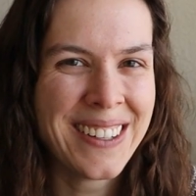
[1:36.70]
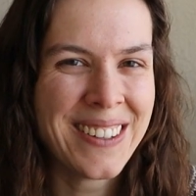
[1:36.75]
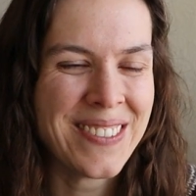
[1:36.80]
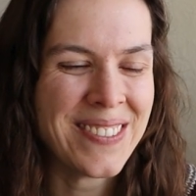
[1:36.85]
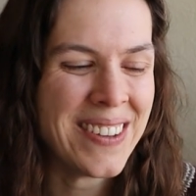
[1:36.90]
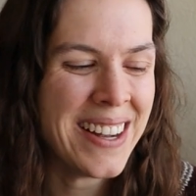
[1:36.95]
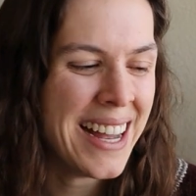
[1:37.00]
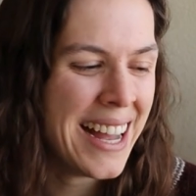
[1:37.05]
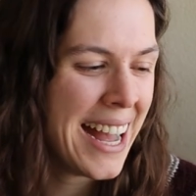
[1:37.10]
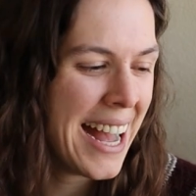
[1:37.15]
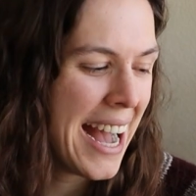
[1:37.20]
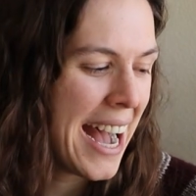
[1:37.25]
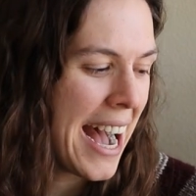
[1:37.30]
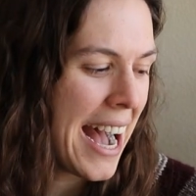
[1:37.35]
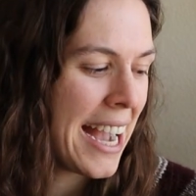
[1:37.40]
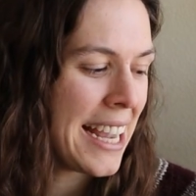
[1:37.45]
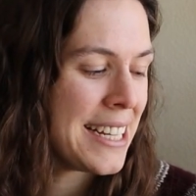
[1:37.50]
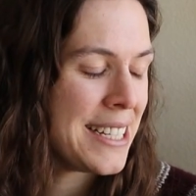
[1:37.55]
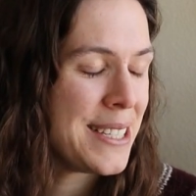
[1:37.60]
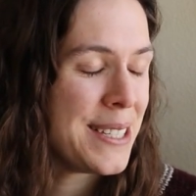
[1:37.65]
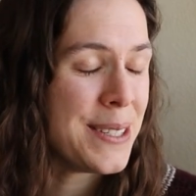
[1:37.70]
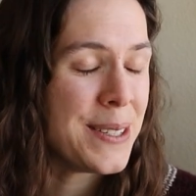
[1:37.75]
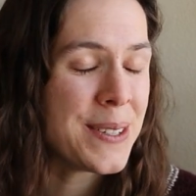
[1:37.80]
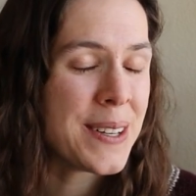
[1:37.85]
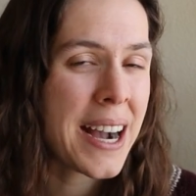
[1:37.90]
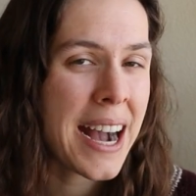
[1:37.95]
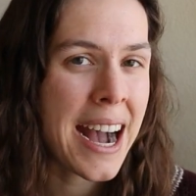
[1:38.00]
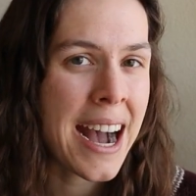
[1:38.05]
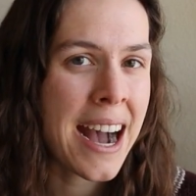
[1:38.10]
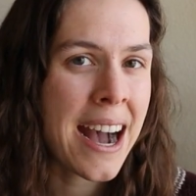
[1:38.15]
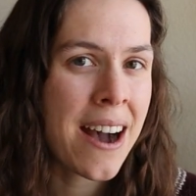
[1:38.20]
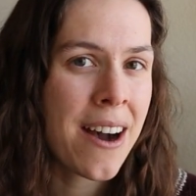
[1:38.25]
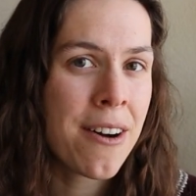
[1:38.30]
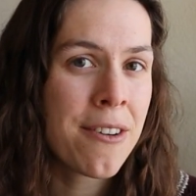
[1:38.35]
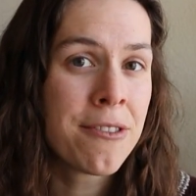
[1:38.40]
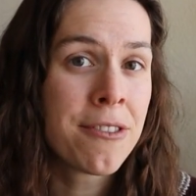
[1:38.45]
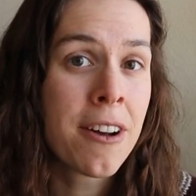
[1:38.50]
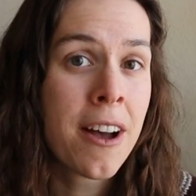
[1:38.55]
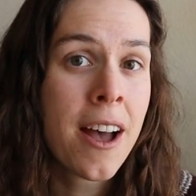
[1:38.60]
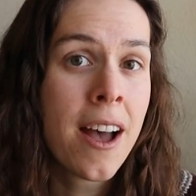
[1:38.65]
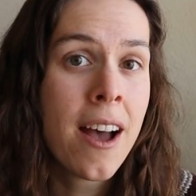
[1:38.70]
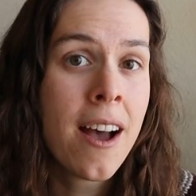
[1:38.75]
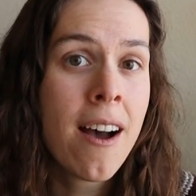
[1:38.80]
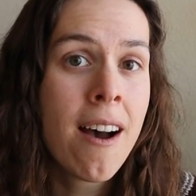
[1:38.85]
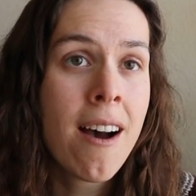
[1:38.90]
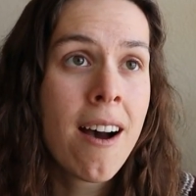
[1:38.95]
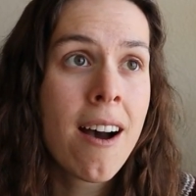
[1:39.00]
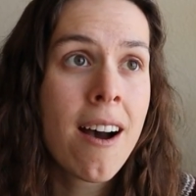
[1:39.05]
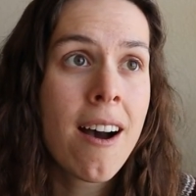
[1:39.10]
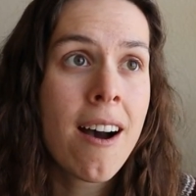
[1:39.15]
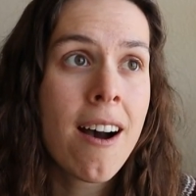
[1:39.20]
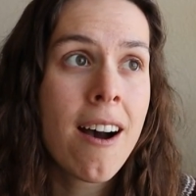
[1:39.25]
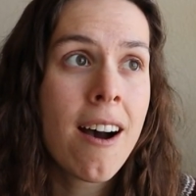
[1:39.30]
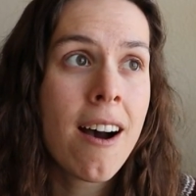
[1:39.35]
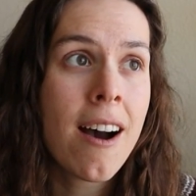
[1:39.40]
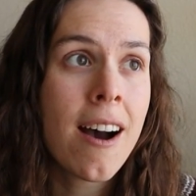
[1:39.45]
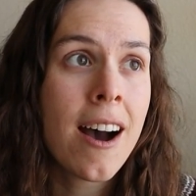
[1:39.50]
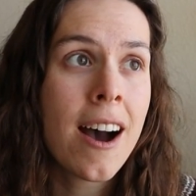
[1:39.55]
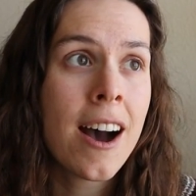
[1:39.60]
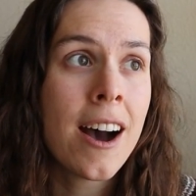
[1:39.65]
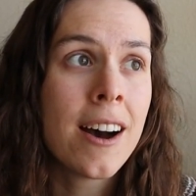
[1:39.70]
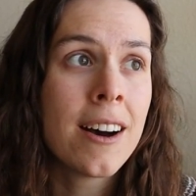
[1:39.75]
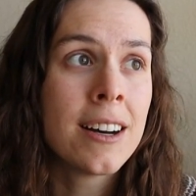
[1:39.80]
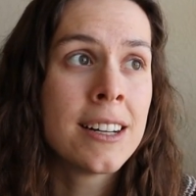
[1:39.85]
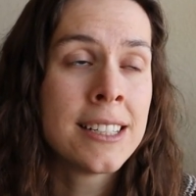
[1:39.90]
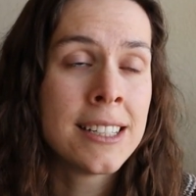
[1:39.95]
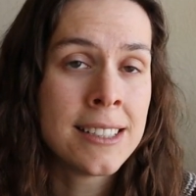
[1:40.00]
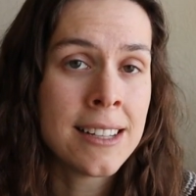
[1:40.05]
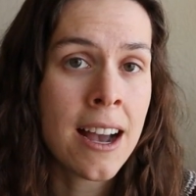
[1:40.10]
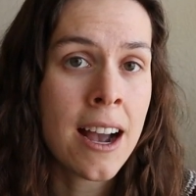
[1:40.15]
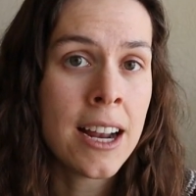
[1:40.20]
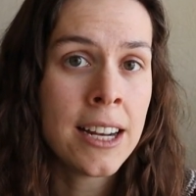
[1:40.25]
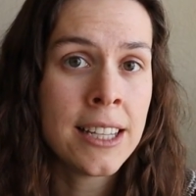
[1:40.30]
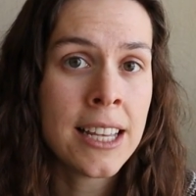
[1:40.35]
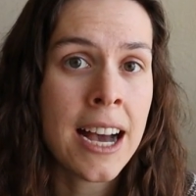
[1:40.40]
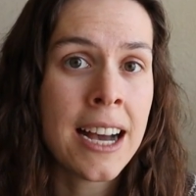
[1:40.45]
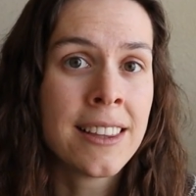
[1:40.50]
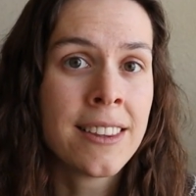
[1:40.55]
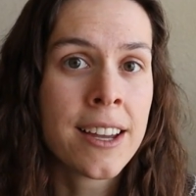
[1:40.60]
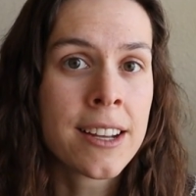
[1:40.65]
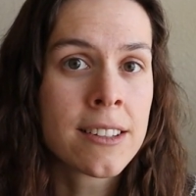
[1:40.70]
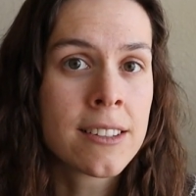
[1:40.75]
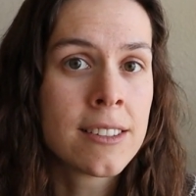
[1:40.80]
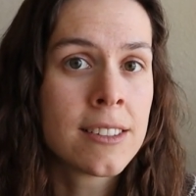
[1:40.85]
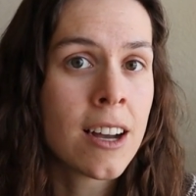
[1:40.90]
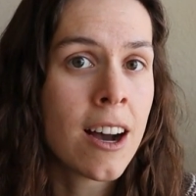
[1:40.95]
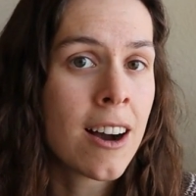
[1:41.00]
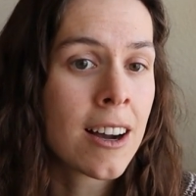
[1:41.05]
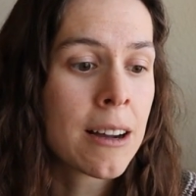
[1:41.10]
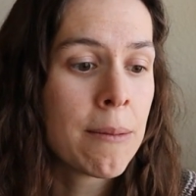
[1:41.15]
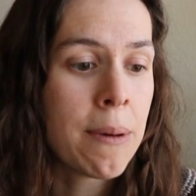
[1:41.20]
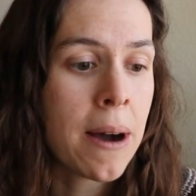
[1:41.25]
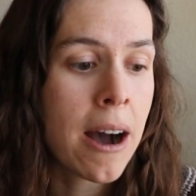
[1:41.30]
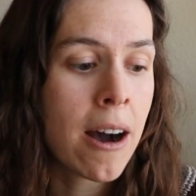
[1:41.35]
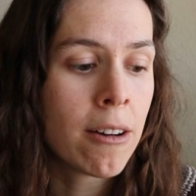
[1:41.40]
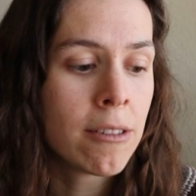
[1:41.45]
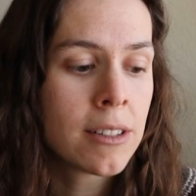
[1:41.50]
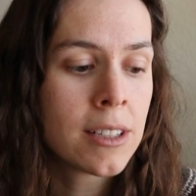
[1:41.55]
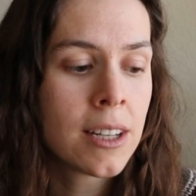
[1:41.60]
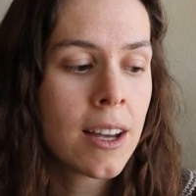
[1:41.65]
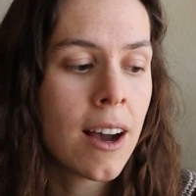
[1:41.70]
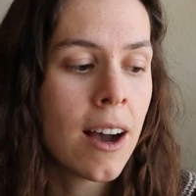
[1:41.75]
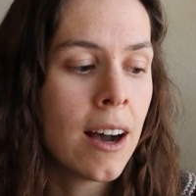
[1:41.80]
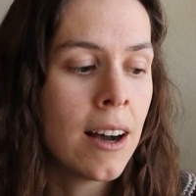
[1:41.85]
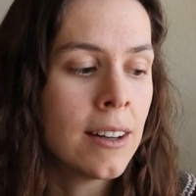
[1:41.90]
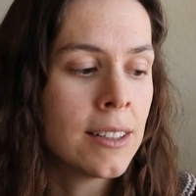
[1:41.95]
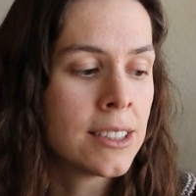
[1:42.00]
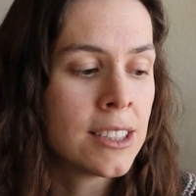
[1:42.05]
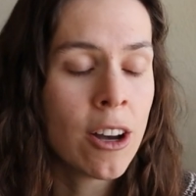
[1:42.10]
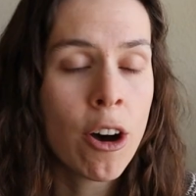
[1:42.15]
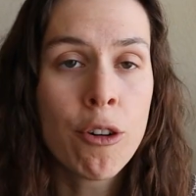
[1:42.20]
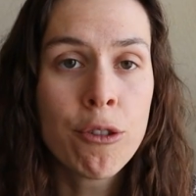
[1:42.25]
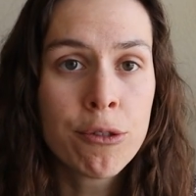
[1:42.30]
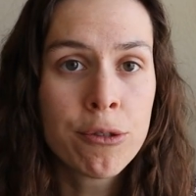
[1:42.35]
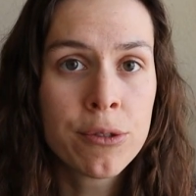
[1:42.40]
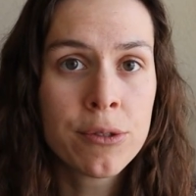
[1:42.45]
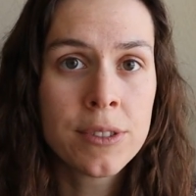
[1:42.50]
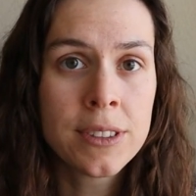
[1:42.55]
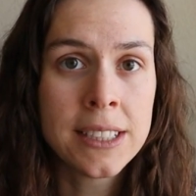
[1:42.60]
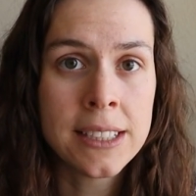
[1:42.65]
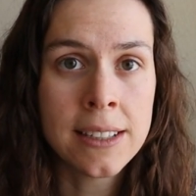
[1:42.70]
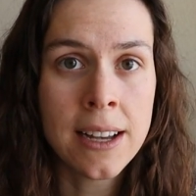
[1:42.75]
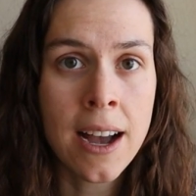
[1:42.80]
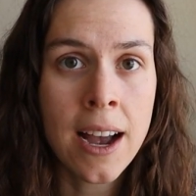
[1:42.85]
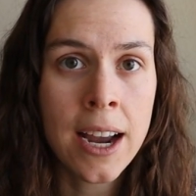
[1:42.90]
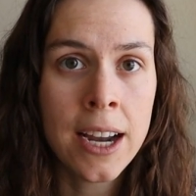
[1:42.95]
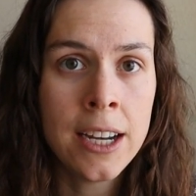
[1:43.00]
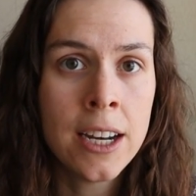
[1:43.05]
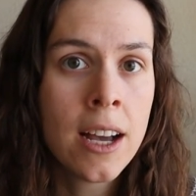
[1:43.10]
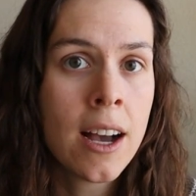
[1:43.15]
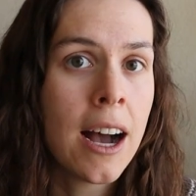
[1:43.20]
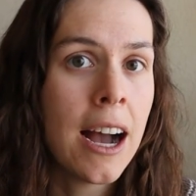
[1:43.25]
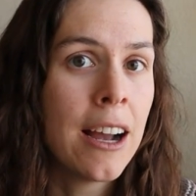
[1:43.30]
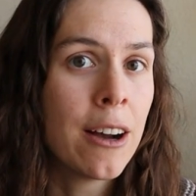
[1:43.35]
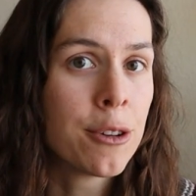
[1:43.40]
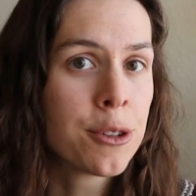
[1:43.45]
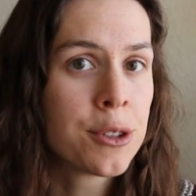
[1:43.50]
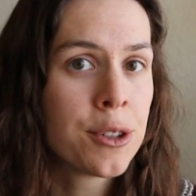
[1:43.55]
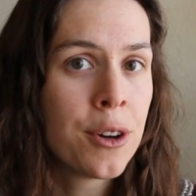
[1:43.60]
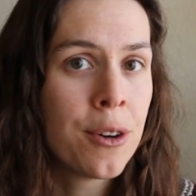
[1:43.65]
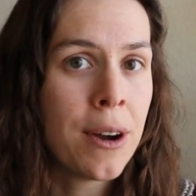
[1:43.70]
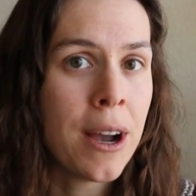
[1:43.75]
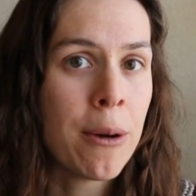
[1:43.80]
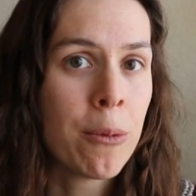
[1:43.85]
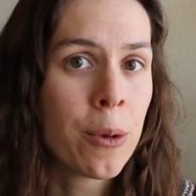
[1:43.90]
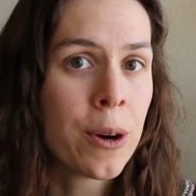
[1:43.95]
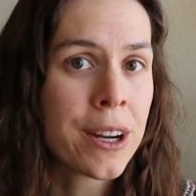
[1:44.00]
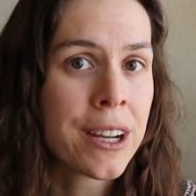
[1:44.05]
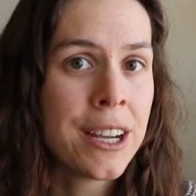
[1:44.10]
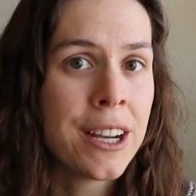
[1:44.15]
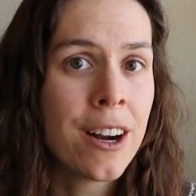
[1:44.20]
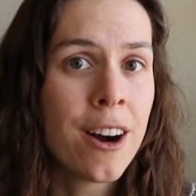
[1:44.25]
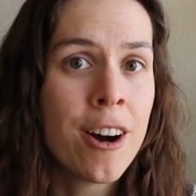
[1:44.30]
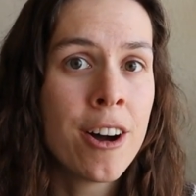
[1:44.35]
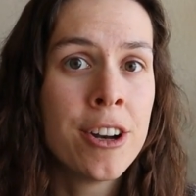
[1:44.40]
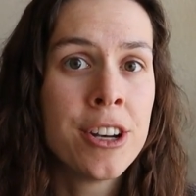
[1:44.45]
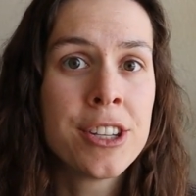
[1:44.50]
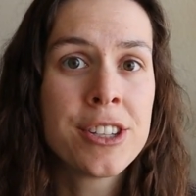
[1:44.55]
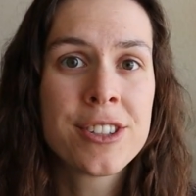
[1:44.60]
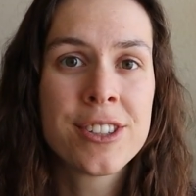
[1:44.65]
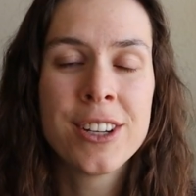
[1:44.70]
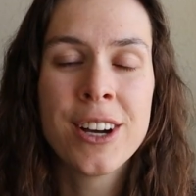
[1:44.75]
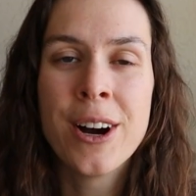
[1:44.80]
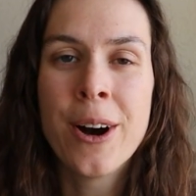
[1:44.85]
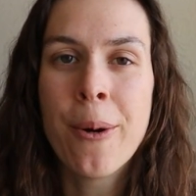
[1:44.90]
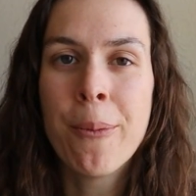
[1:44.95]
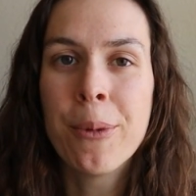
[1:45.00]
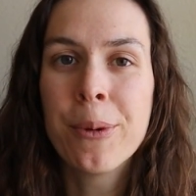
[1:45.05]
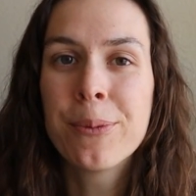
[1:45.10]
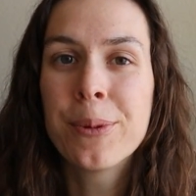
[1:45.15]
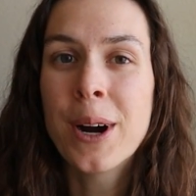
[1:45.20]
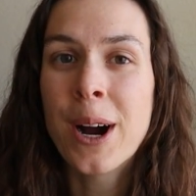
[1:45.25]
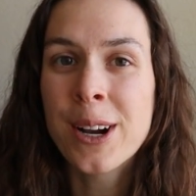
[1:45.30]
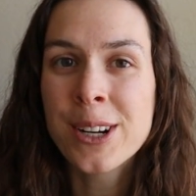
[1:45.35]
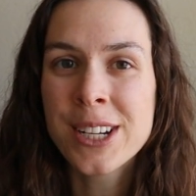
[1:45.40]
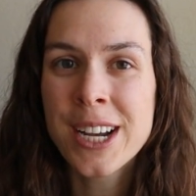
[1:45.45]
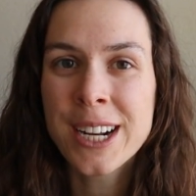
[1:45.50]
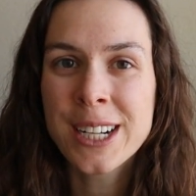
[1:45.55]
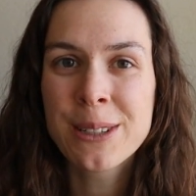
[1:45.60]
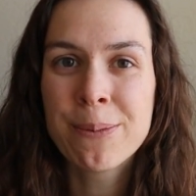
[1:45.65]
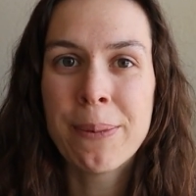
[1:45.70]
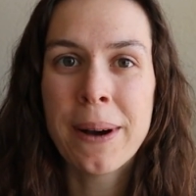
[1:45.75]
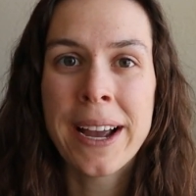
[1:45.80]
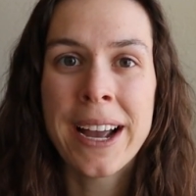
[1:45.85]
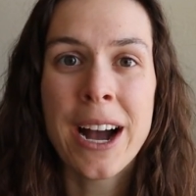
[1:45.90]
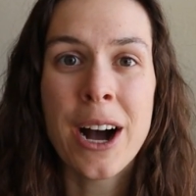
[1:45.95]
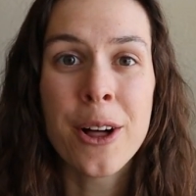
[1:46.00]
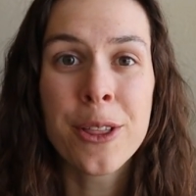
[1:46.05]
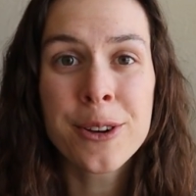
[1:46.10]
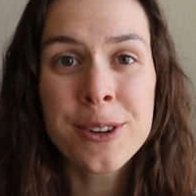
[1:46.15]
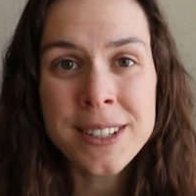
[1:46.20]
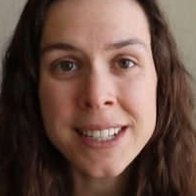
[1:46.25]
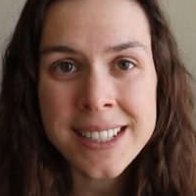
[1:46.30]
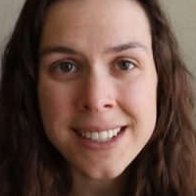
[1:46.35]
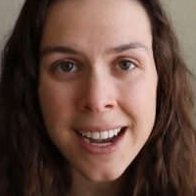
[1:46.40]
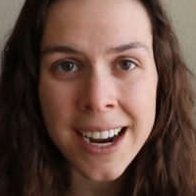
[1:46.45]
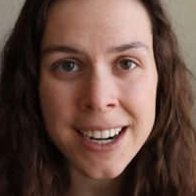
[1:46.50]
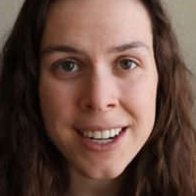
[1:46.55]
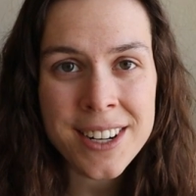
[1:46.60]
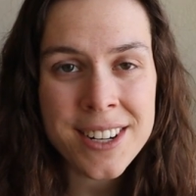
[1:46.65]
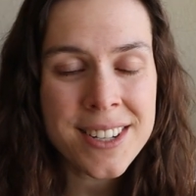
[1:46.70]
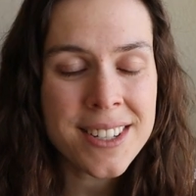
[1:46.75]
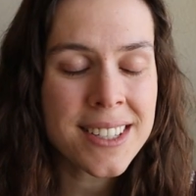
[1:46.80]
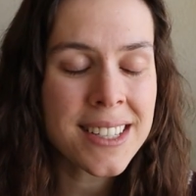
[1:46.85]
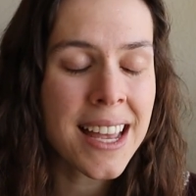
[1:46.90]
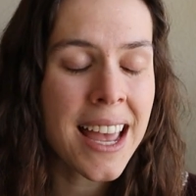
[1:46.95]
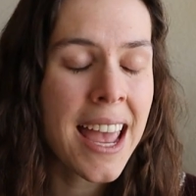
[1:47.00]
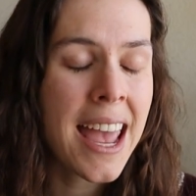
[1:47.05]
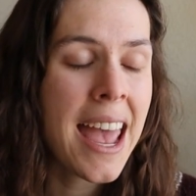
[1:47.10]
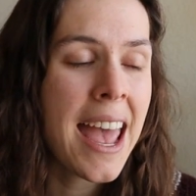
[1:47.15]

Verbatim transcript: um, I do have a design that I'd like to talk about, uh, self-design. I also am working on some projects by other designers.